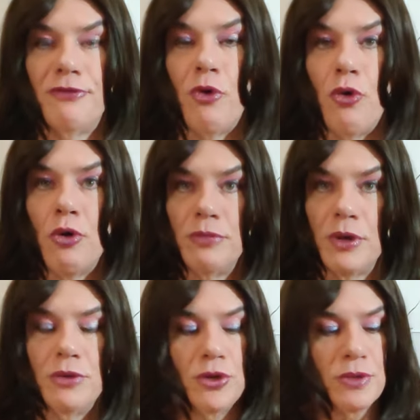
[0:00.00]
for,
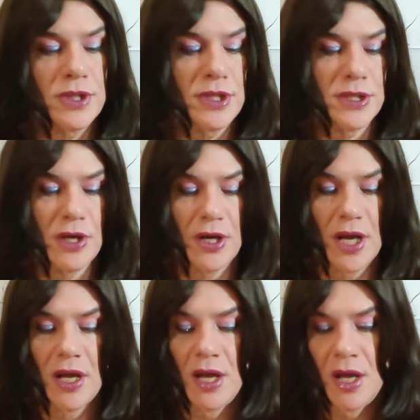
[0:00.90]
you know, you as a
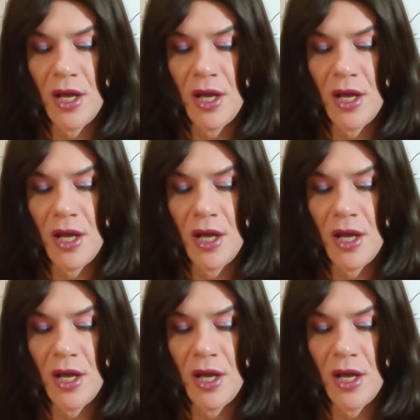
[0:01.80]
designer.